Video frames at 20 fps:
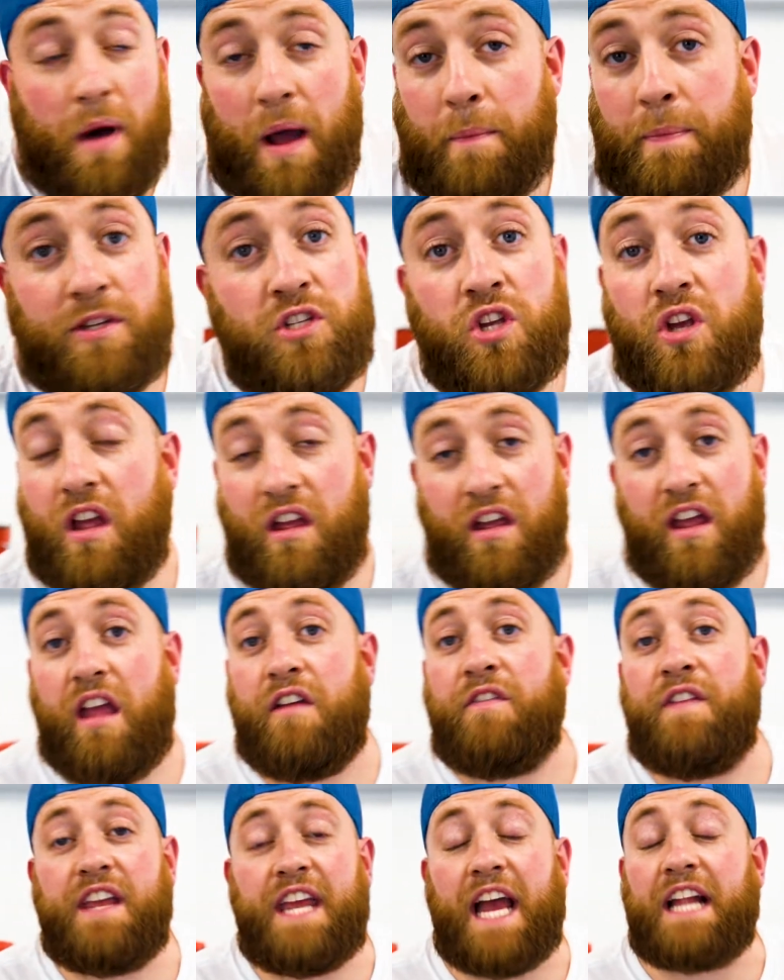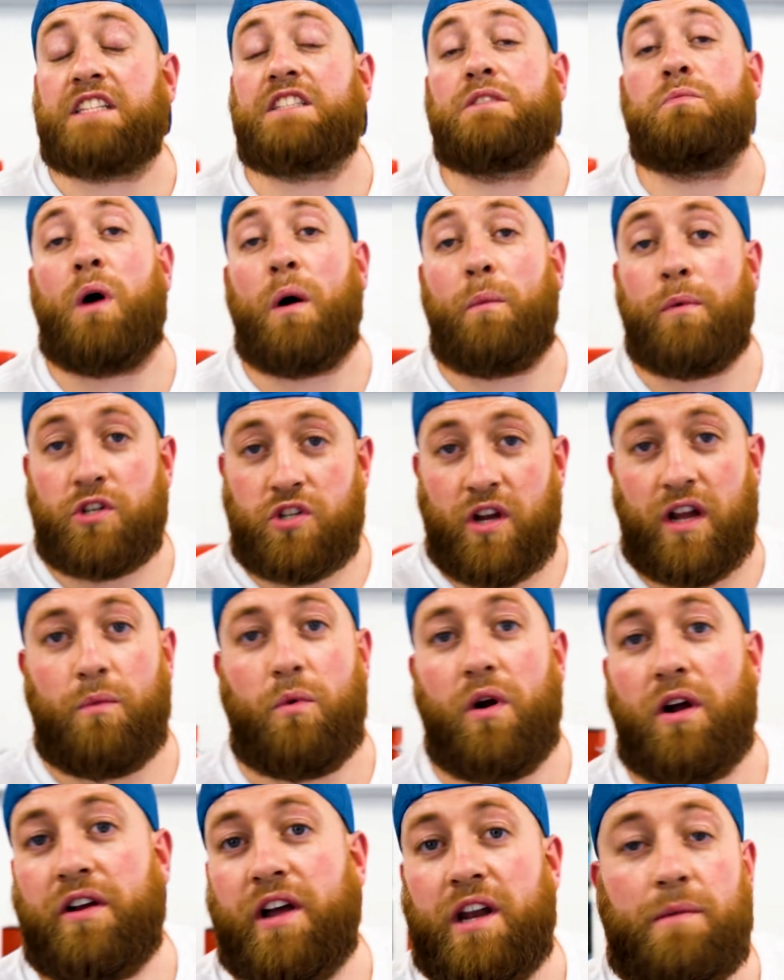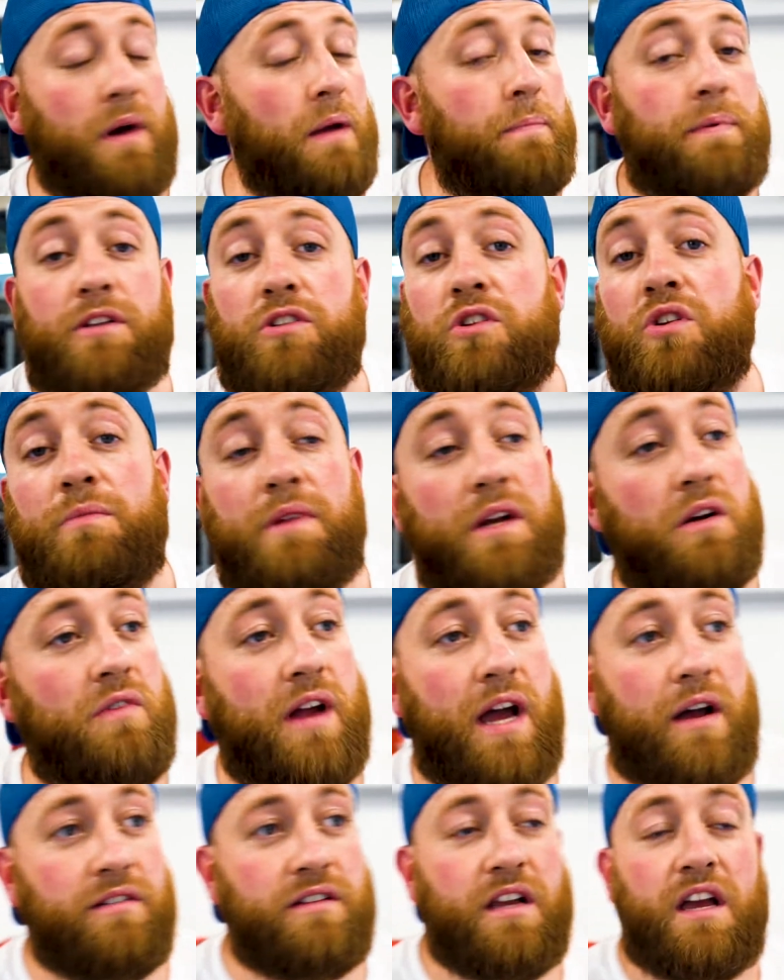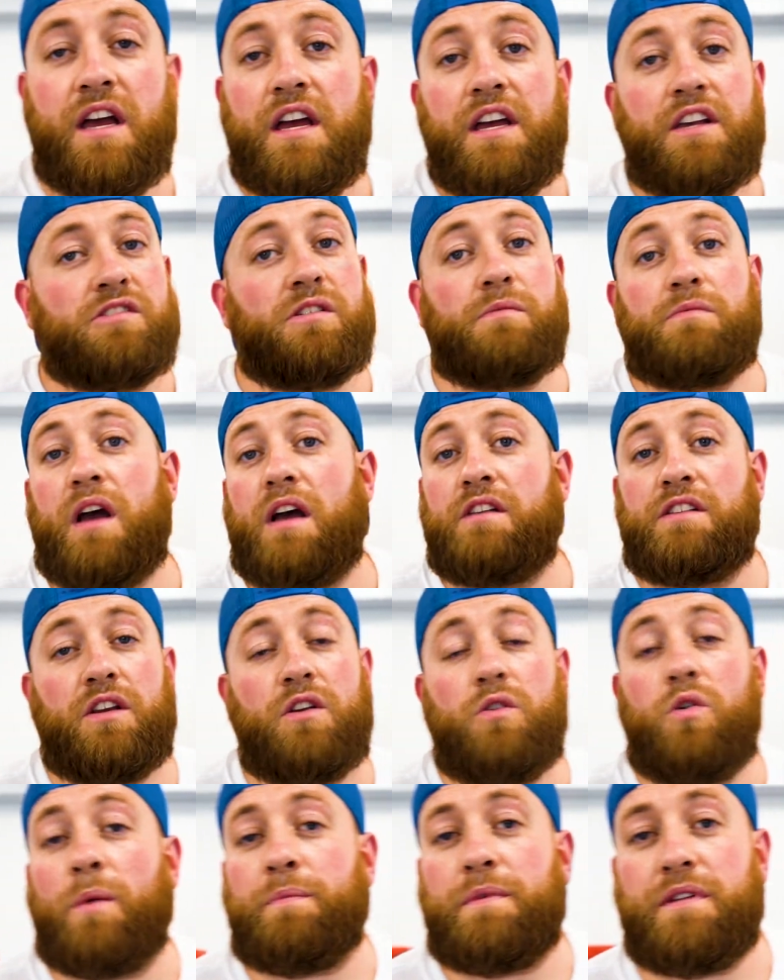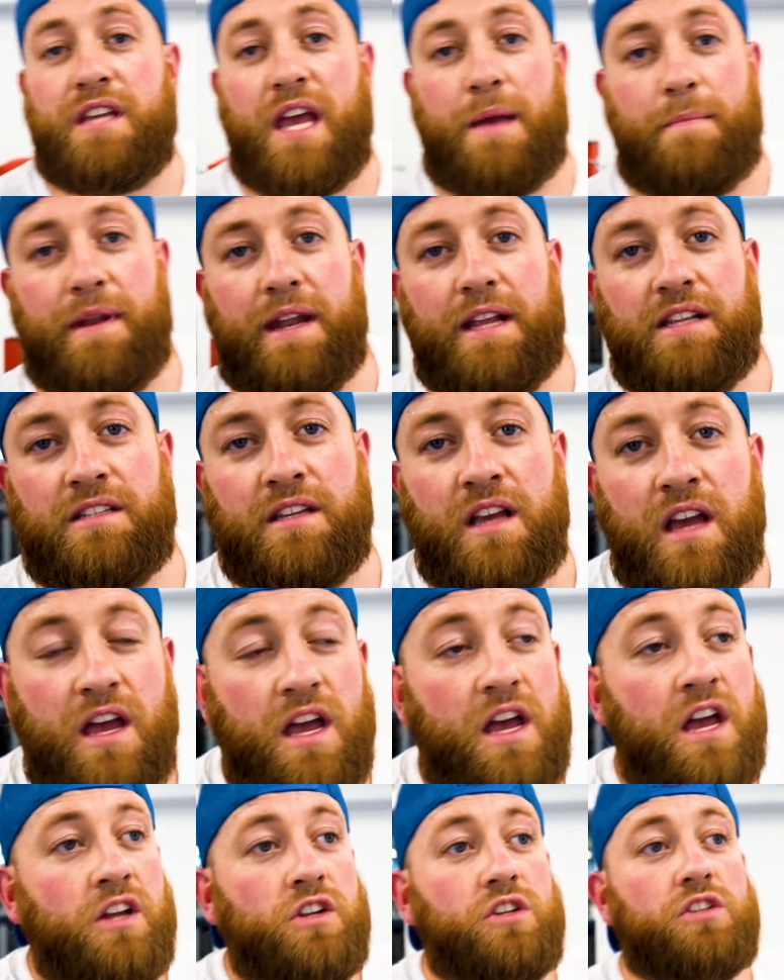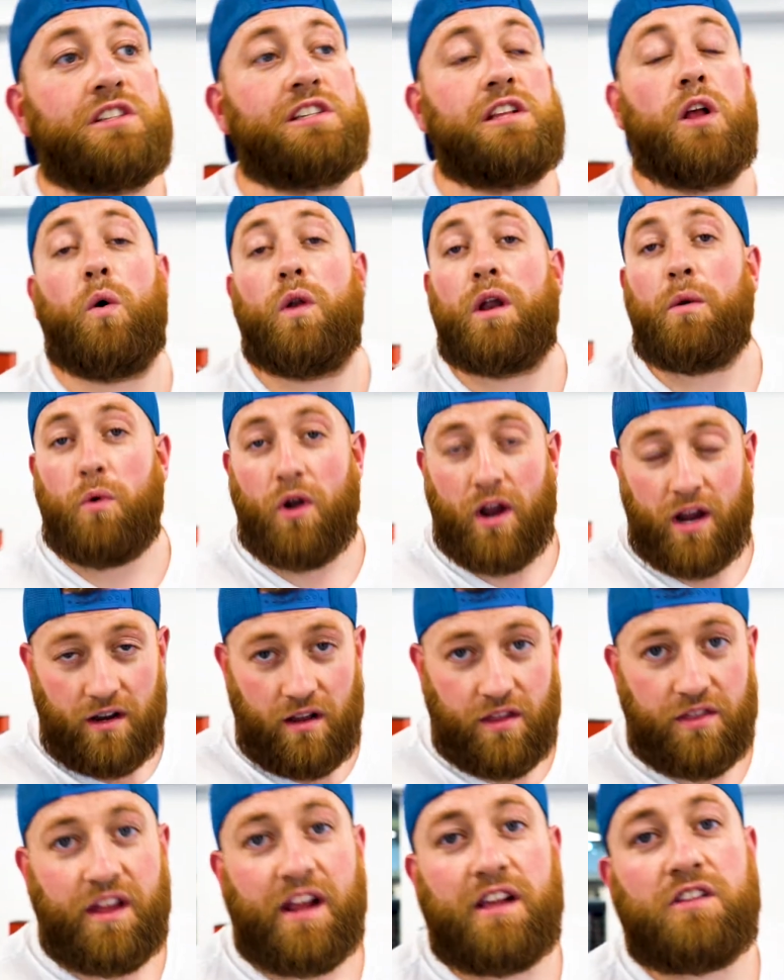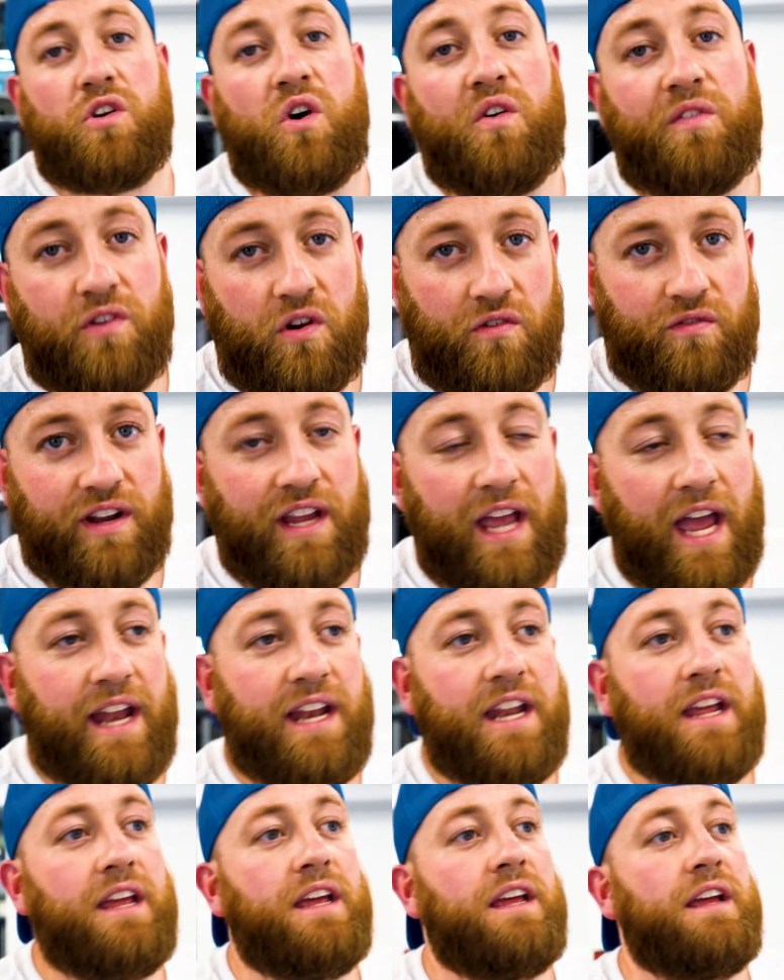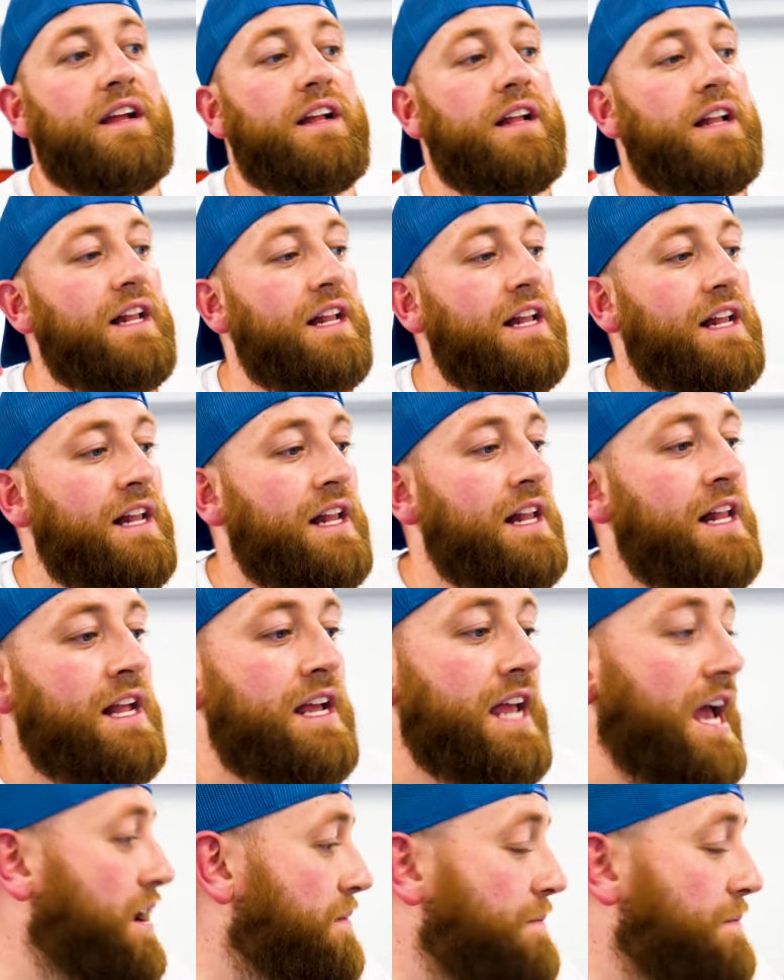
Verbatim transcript: might be two, if he gets what we're trying to work on, it might be a two minute round. Sometimes it can go up to 10 minutes, just slowly working on things over and over again yeah,